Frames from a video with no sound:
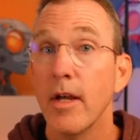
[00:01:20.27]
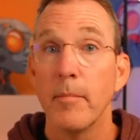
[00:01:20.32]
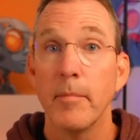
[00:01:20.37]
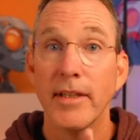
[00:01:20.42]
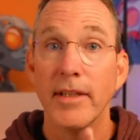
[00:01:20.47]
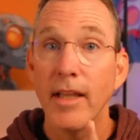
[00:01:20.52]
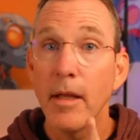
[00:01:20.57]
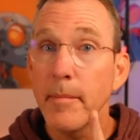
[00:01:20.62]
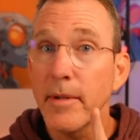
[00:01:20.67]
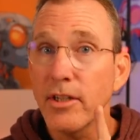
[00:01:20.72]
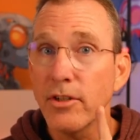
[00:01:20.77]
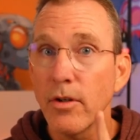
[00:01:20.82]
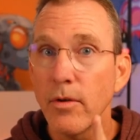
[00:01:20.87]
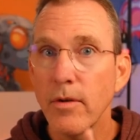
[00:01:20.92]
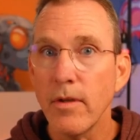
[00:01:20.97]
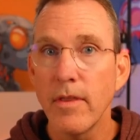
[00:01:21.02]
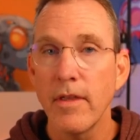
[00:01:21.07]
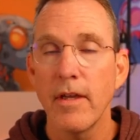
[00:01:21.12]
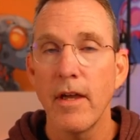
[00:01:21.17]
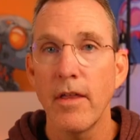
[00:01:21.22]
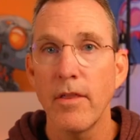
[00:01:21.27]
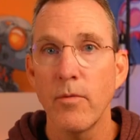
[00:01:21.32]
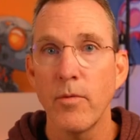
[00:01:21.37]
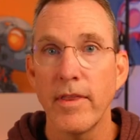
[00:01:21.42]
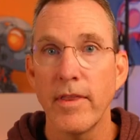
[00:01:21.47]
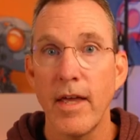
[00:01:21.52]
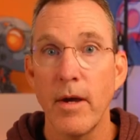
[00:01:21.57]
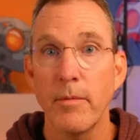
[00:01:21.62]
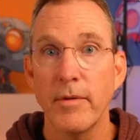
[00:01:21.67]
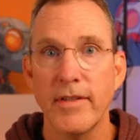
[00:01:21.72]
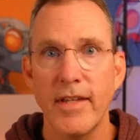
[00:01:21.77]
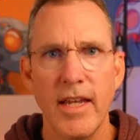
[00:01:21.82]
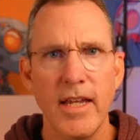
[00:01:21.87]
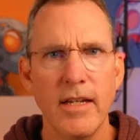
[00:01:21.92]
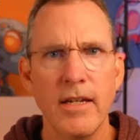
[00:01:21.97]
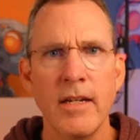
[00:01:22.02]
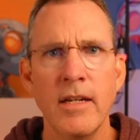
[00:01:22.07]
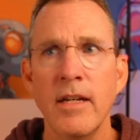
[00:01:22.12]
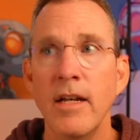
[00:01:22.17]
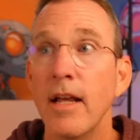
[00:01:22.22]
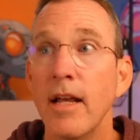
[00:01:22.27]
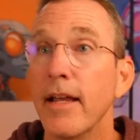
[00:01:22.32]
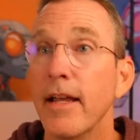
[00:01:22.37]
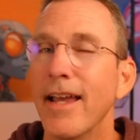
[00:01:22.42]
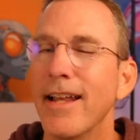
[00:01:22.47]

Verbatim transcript: But let me show you the other one that was hidden,